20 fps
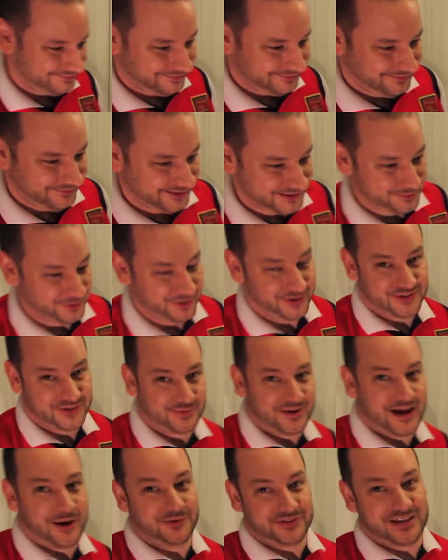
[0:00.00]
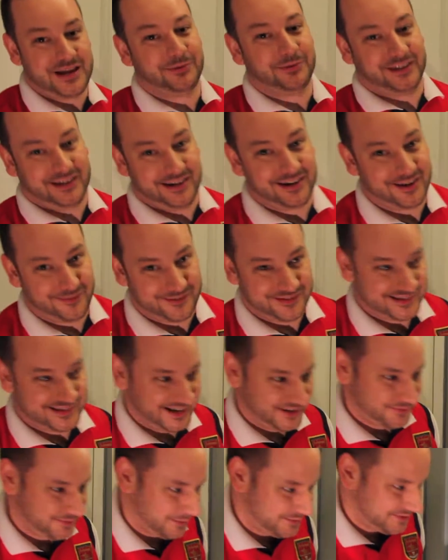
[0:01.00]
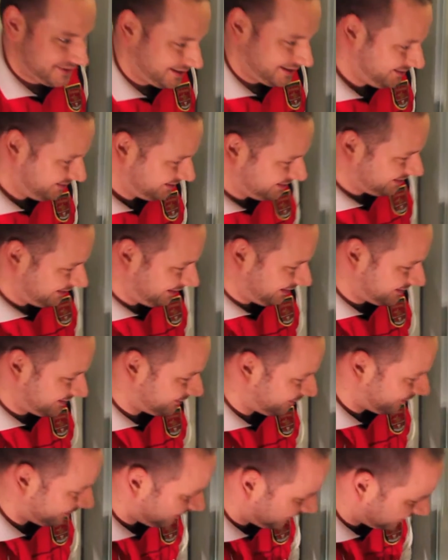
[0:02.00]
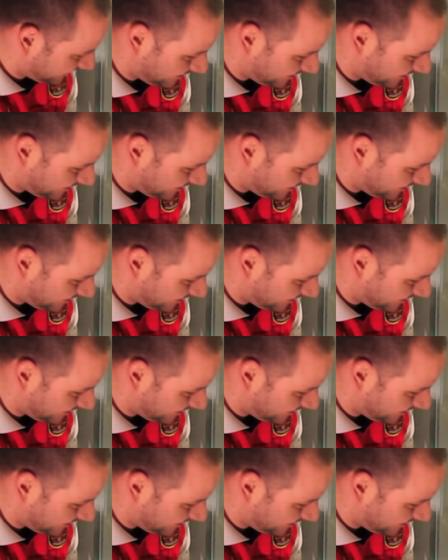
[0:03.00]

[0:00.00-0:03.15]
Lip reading: let's put it this way: I wasn't able to get it off of Sega's website. That's all I'm going to say